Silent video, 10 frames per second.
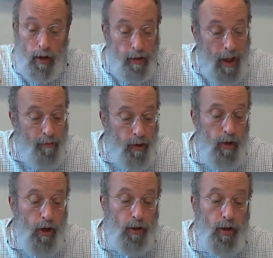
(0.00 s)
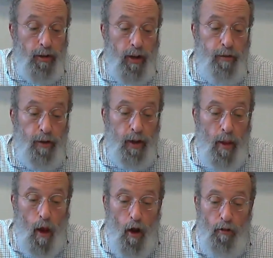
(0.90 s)
level to level
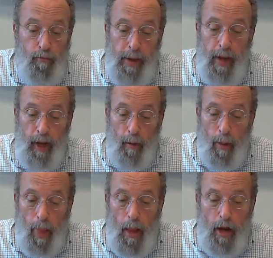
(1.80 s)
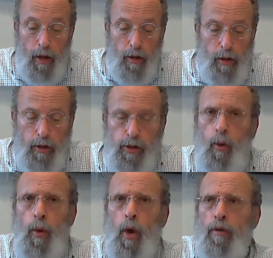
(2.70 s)
of being.
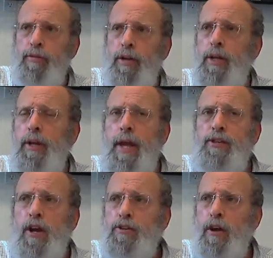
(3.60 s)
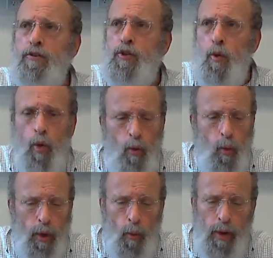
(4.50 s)
So we often can ask ourselves,
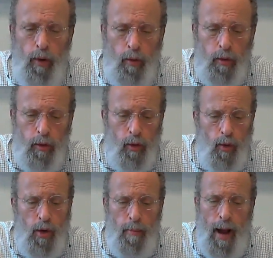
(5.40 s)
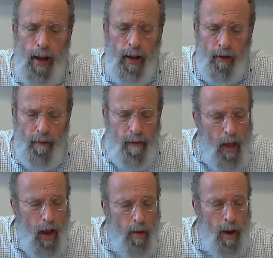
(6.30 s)
who am I?
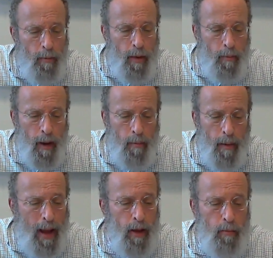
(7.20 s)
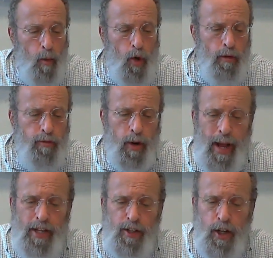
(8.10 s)
Am I more of a
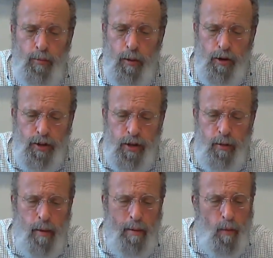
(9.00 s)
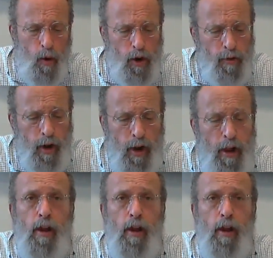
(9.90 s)
chesed person? Am I more of a